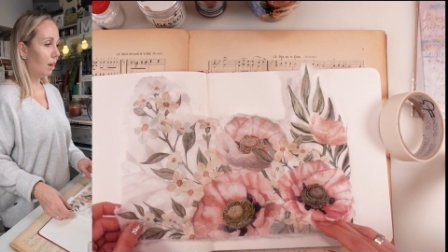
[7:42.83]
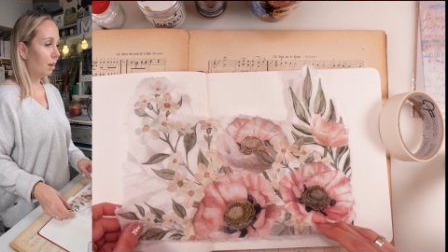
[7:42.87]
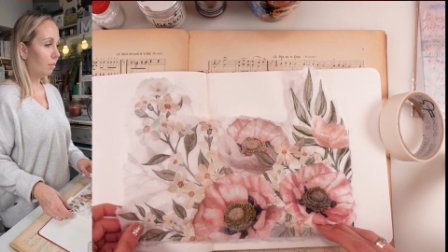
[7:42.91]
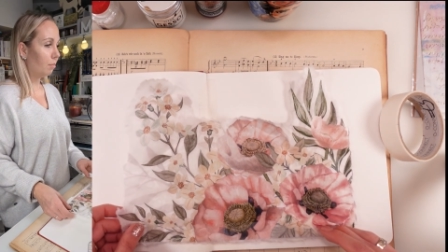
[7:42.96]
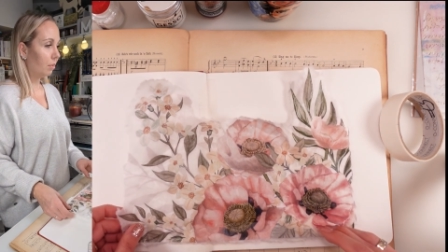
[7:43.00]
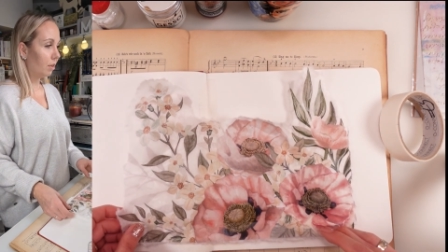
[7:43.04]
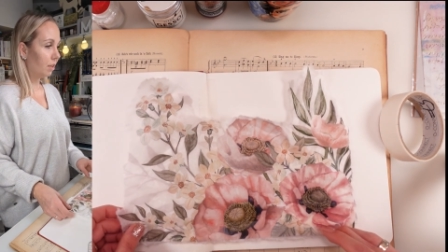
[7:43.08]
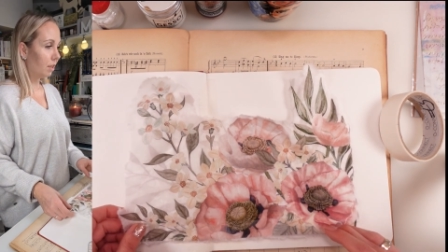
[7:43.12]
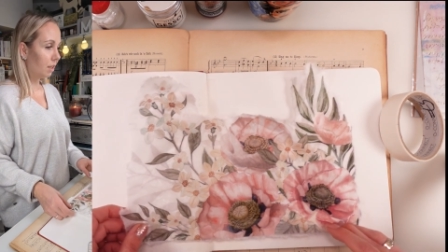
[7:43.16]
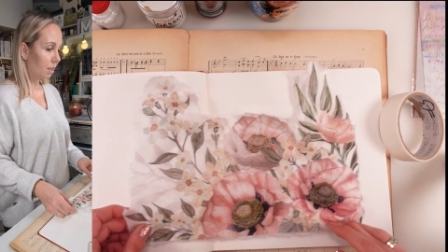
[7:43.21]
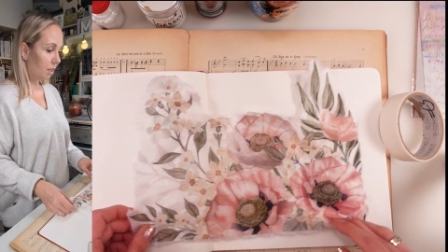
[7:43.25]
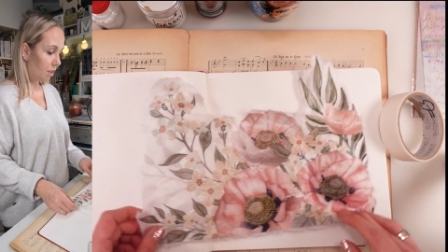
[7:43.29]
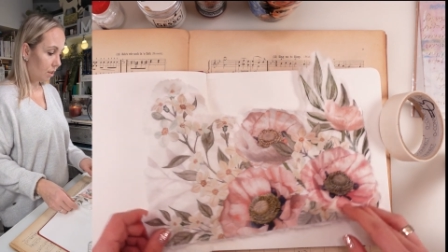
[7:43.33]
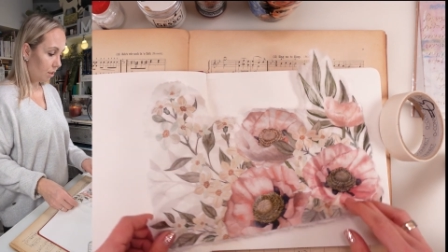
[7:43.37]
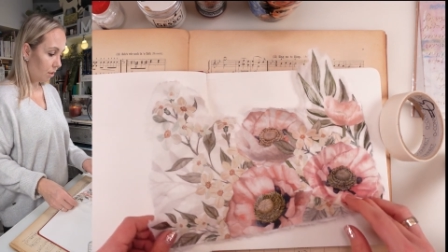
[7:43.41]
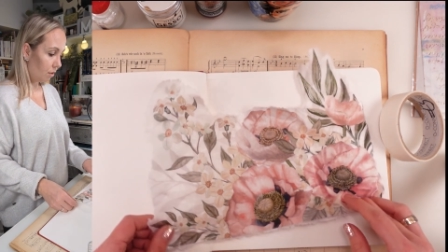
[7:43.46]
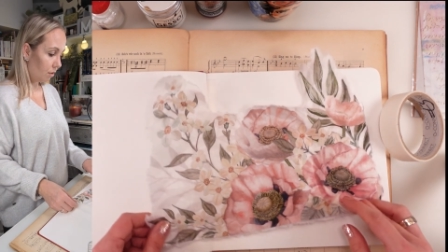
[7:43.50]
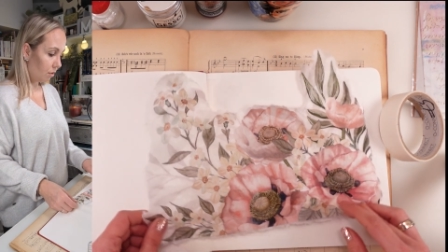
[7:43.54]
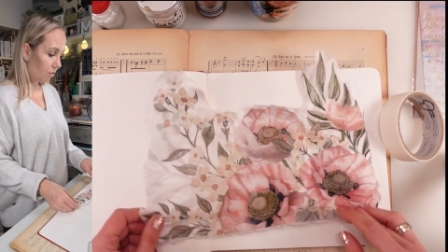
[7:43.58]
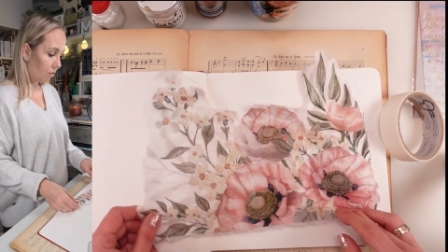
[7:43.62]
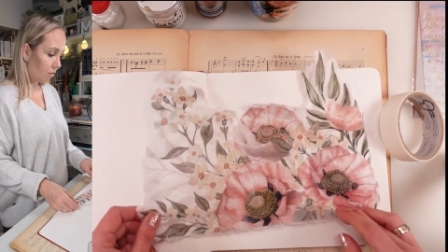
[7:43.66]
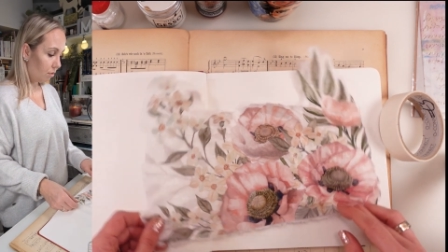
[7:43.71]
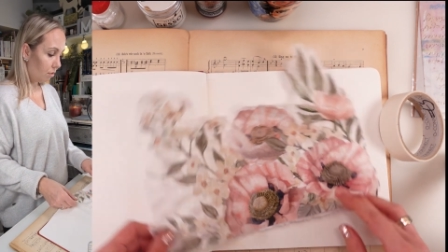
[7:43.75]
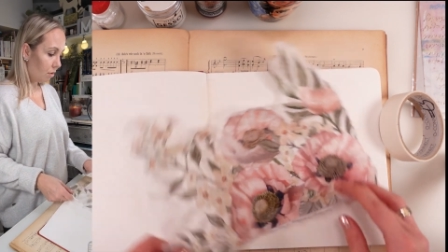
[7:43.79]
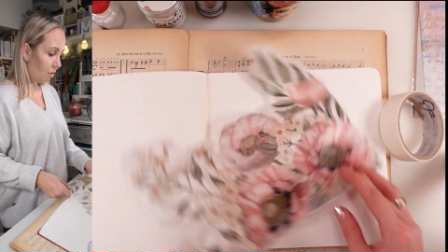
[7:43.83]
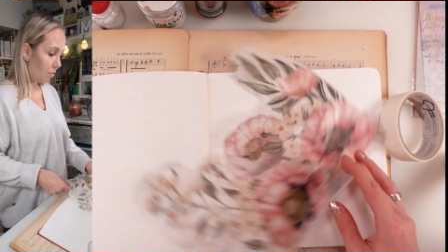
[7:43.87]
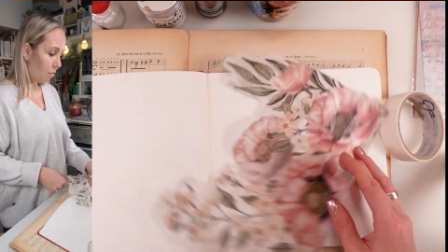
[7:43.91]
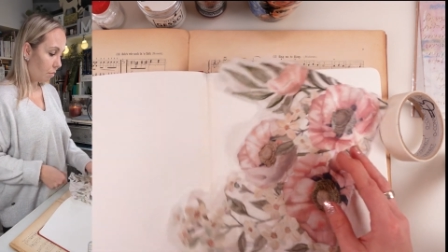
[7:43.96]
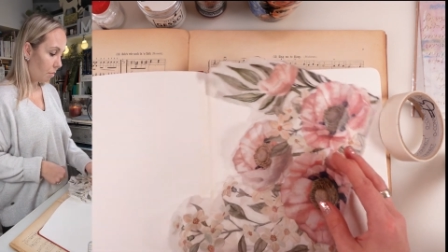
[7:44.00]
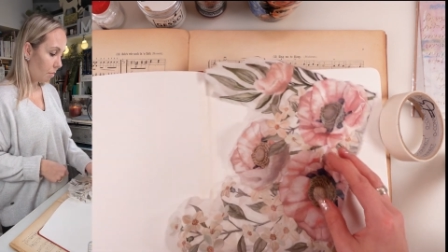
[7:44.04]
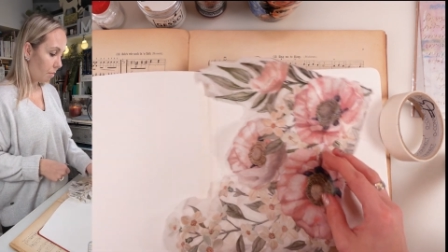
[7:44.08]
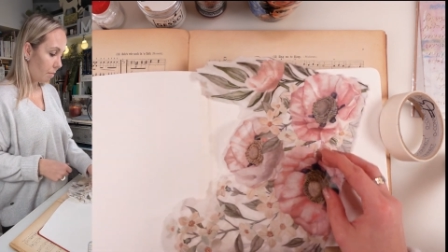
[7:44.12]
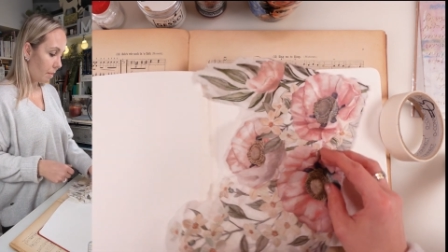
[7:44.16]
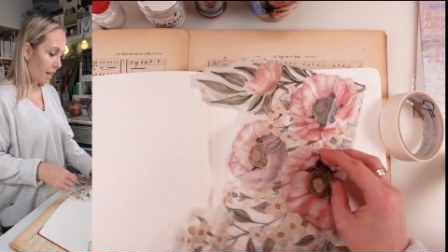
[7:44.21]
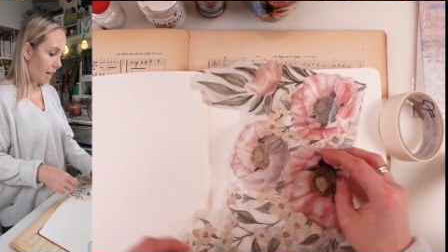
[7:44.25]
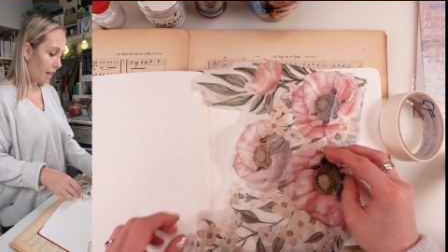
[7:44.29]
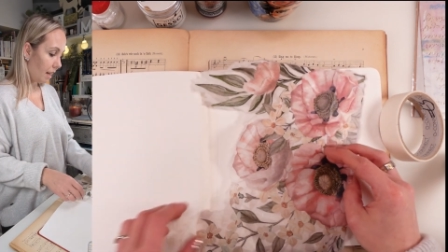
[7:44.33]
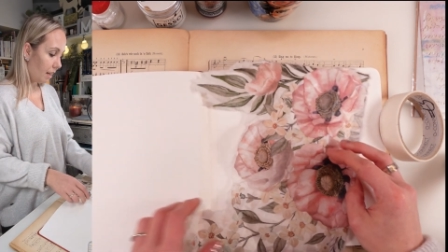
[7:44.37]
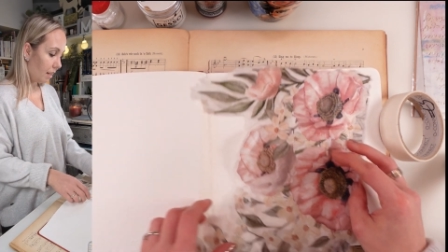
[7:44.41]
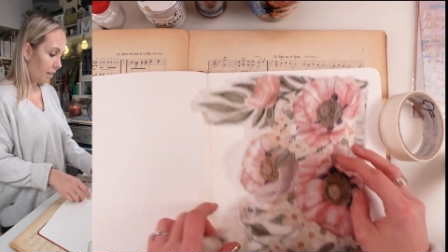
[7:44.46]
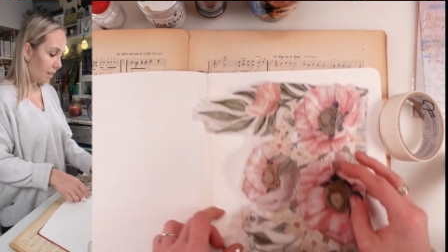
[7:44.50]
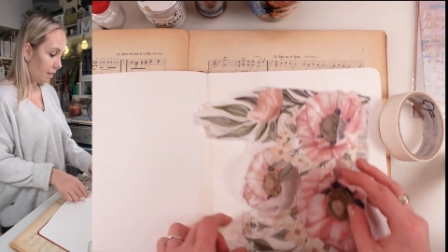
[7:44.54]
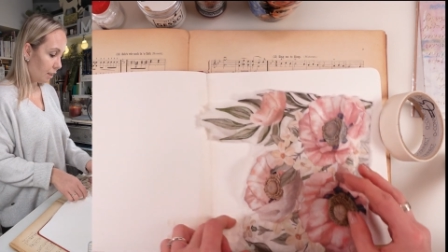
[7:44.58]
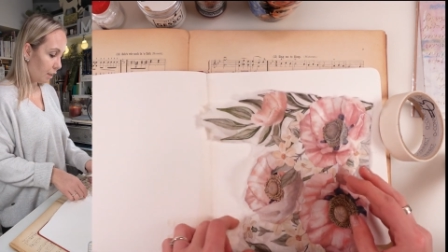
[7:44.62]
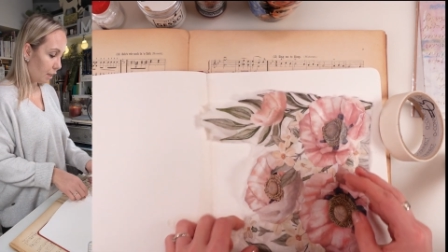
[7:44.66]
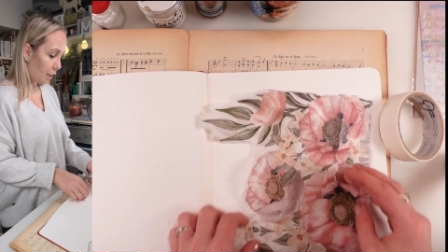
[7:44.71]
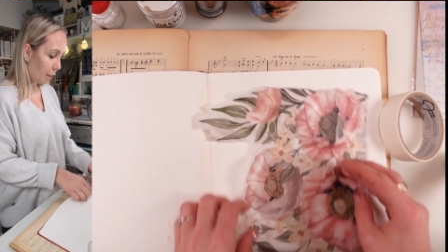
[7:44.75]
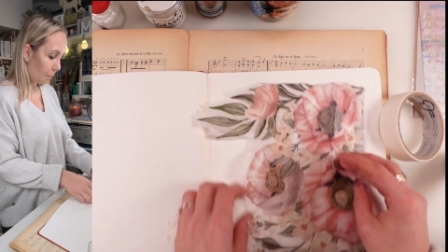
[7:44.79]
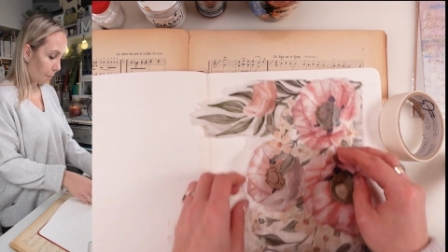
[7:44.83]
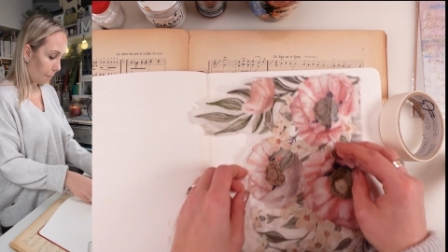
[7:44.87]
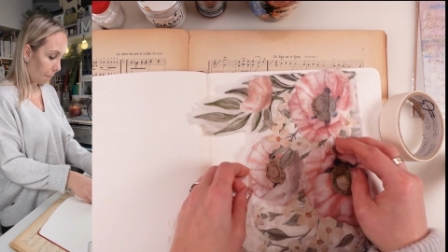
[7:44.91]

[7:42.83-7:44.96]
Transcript: I'm gonna do, but